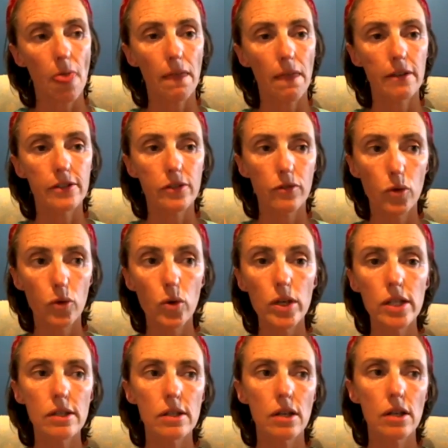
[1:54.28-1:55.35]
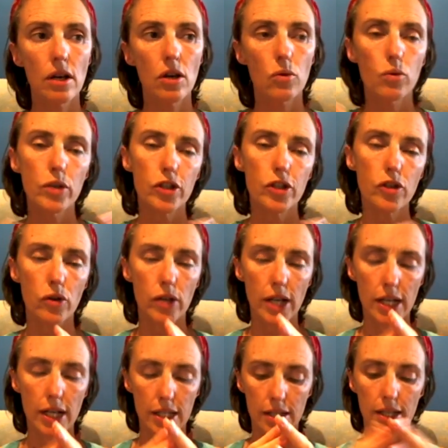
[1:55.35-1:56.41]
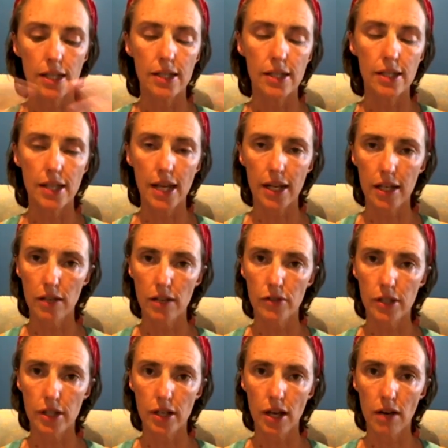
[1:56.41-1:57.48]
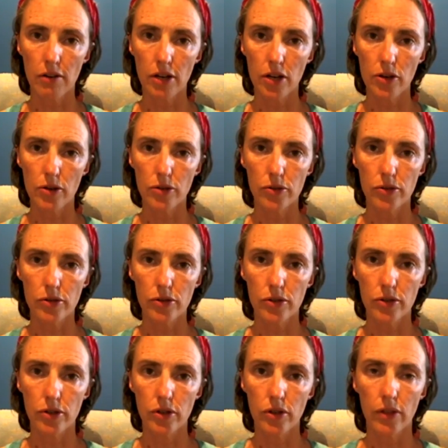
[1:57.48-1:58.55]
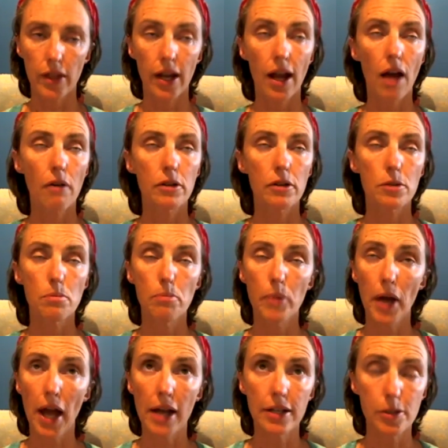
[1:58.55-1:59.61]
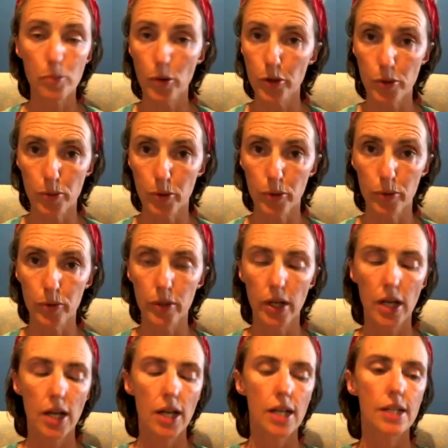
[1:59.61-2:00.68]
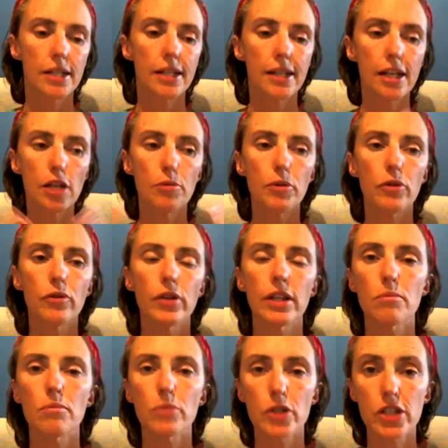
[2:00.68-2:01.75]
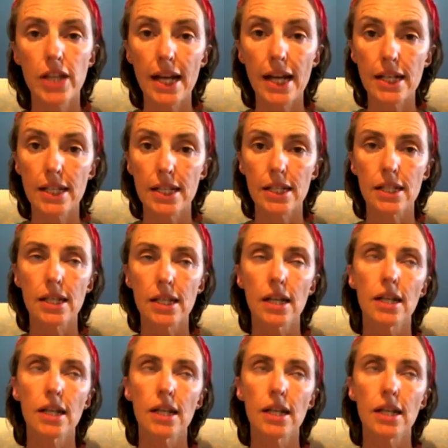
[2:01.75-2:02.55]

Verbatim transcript: this voice which creates these negative scenarios that are as bad as possible to keep you feeling protected